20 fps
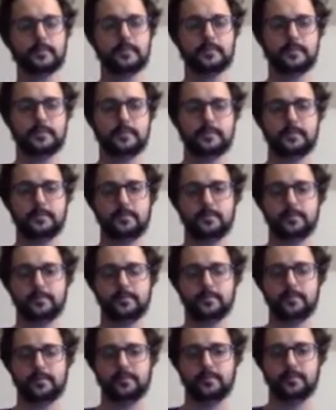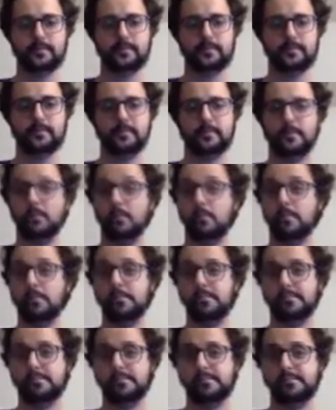
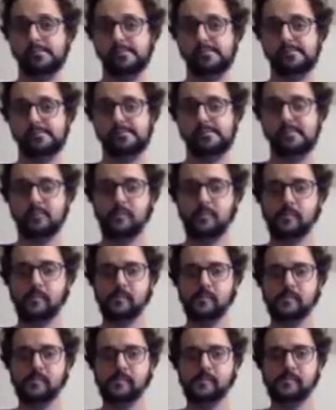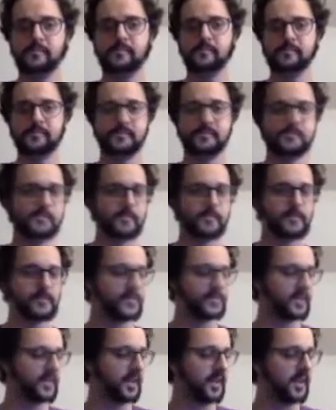
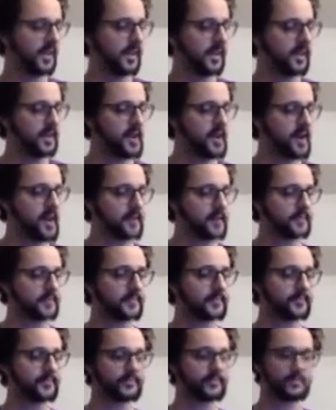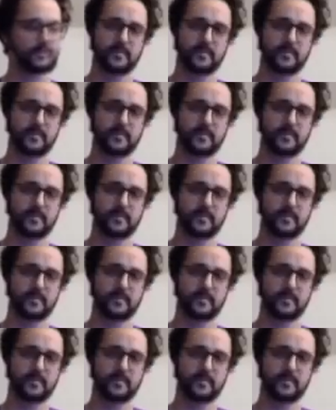This person isn't speaking.